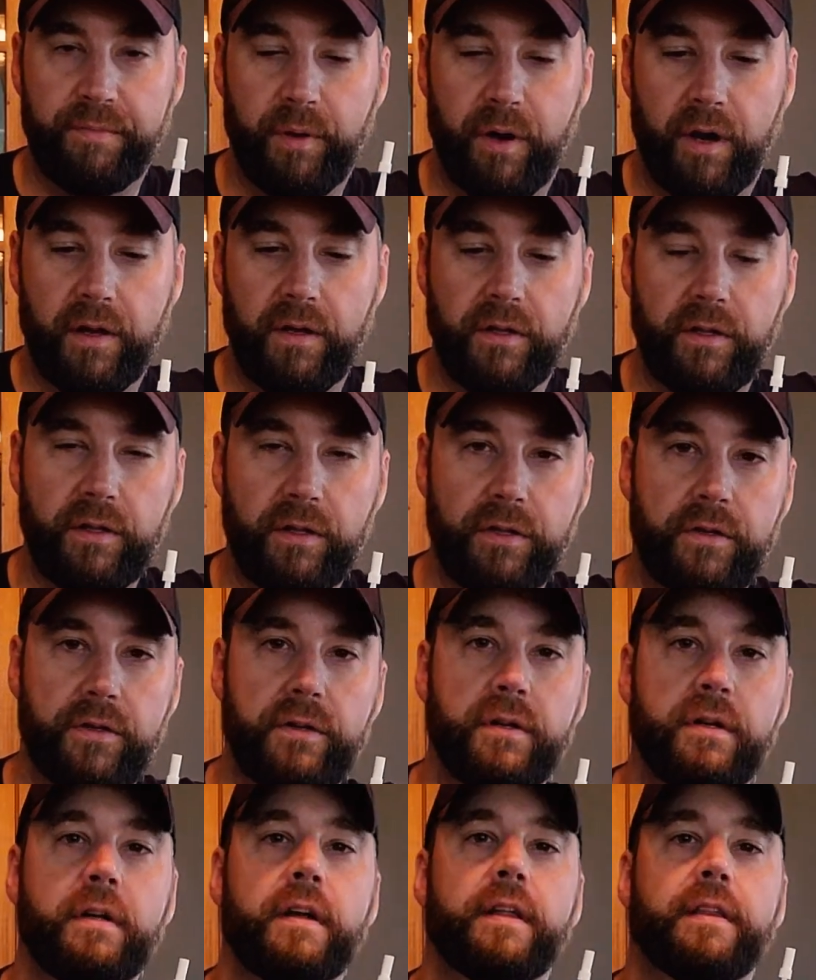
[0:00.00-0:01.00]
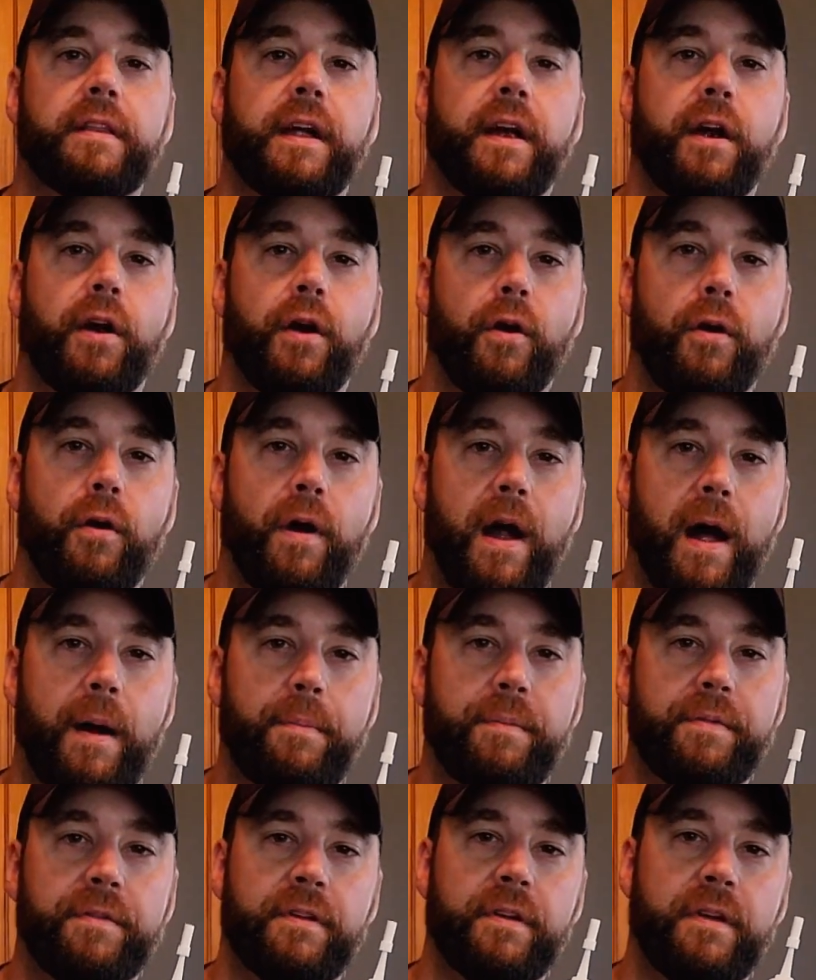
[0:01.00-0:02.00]
Bond glue and the arrow
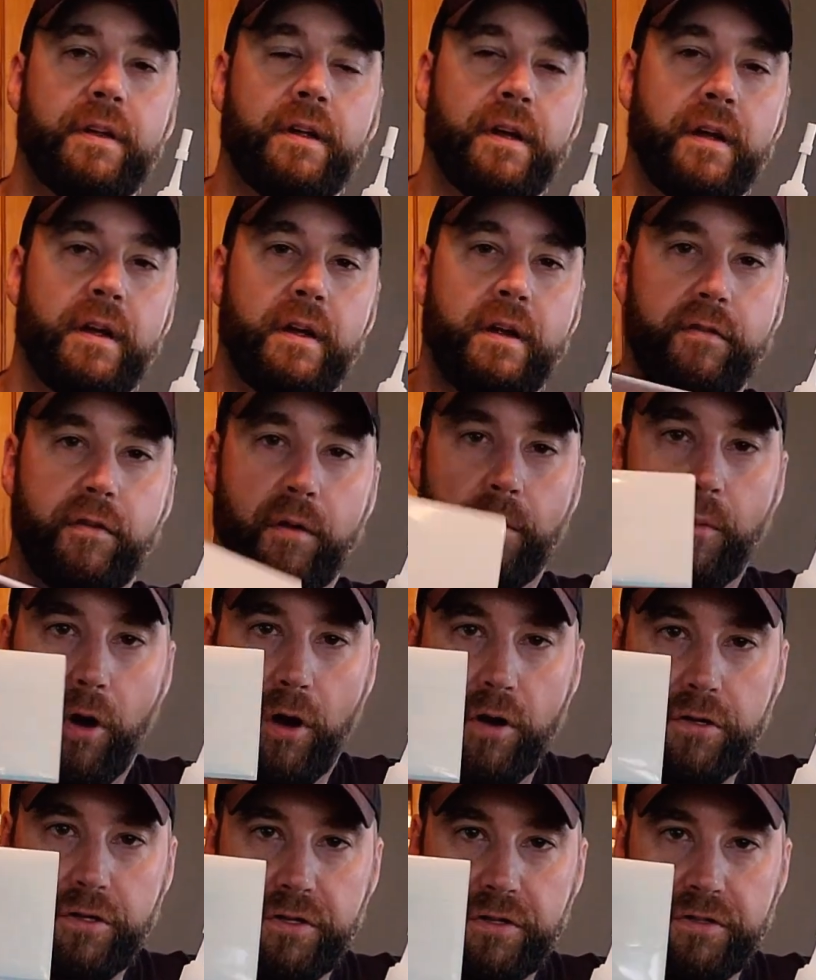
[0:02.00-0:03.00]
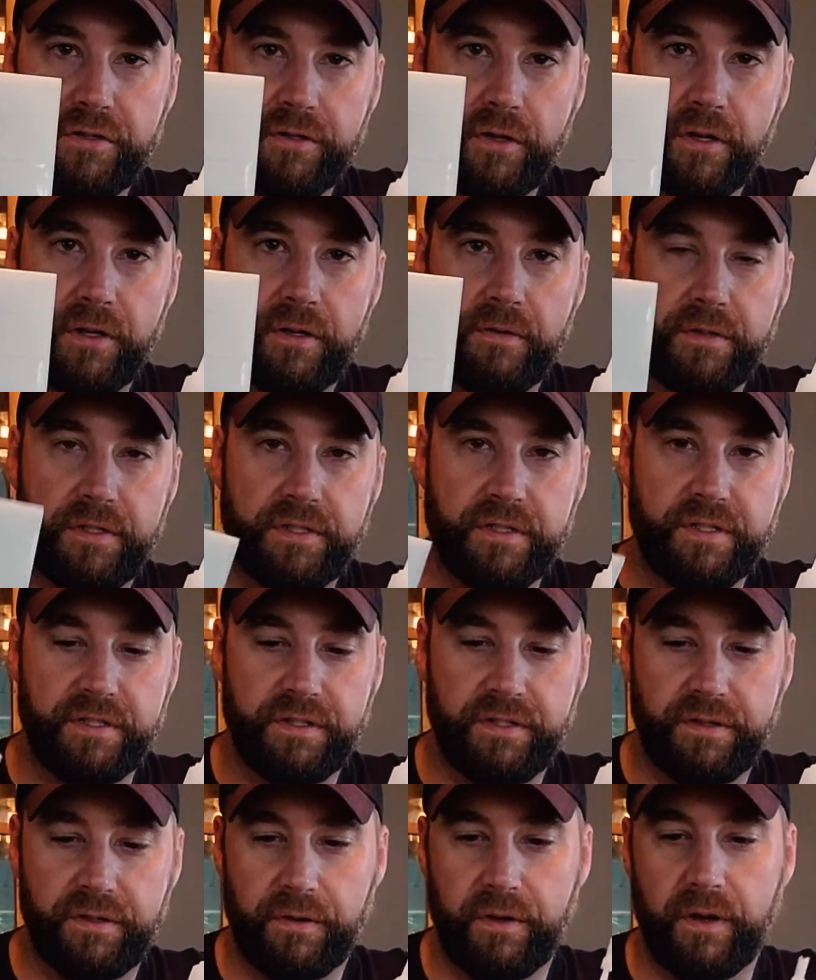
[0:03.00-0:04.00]
wraps from Archer's Nook, which is a
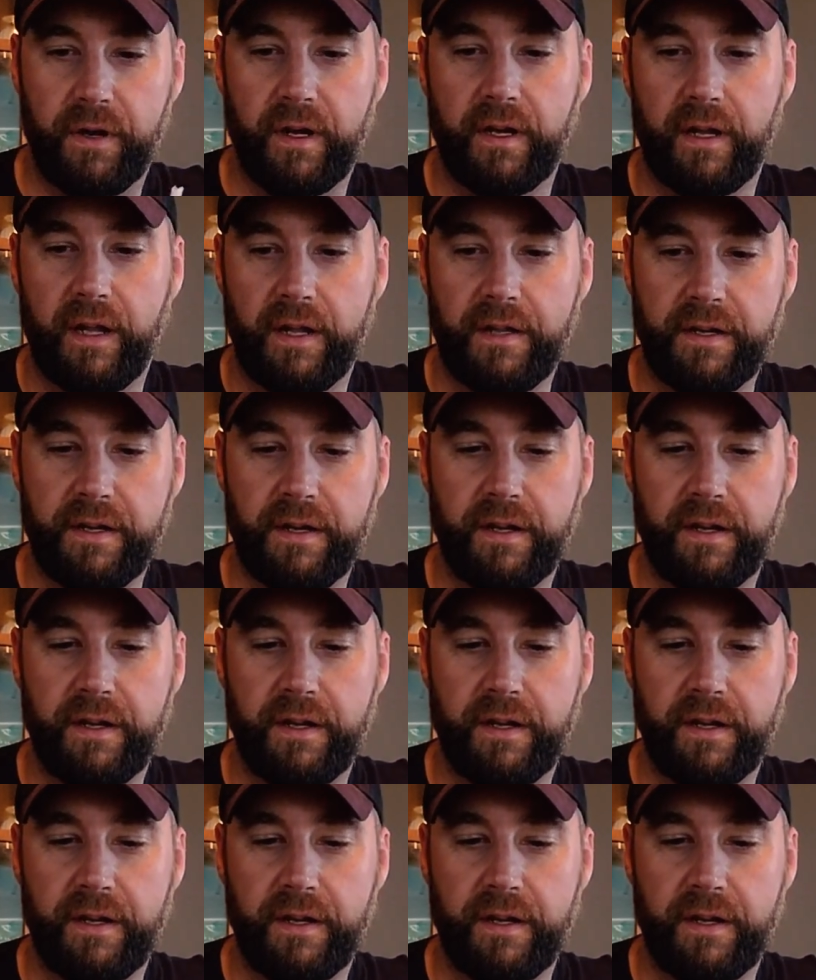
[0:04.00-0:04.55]
store in London,